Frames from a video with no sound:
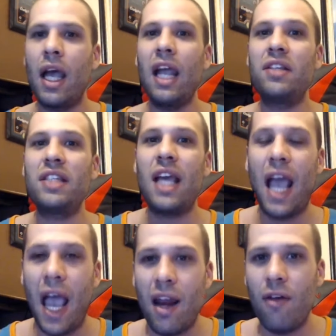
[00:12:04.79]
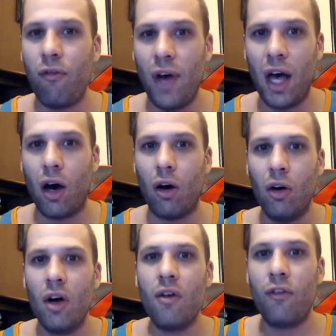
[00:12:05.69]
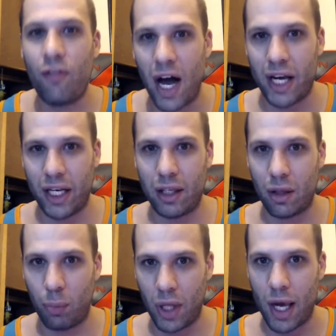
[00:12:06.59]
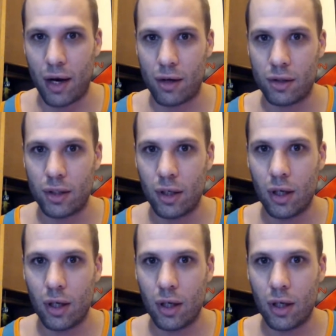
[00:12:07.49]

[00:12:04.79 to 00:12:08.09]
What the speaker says: It's the NFL fining the players.